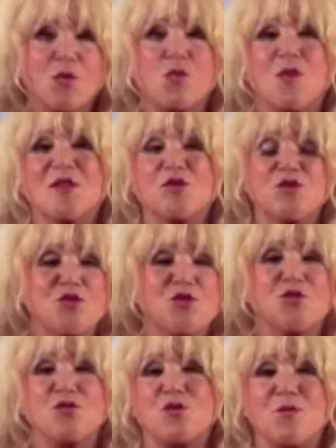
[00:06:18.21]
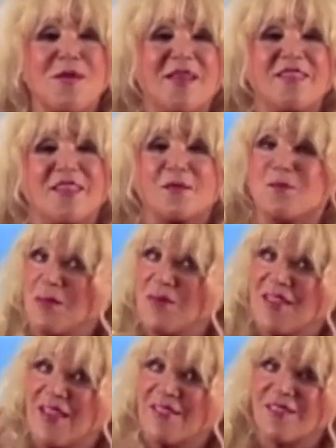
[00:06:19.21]
what could you do to mend this?
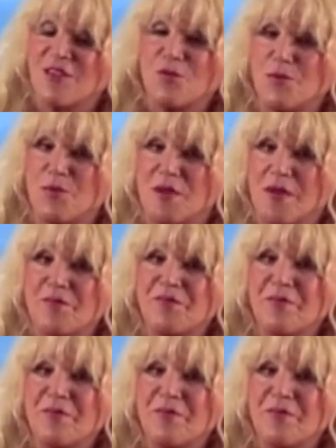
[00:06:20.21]
Maybe get therapy.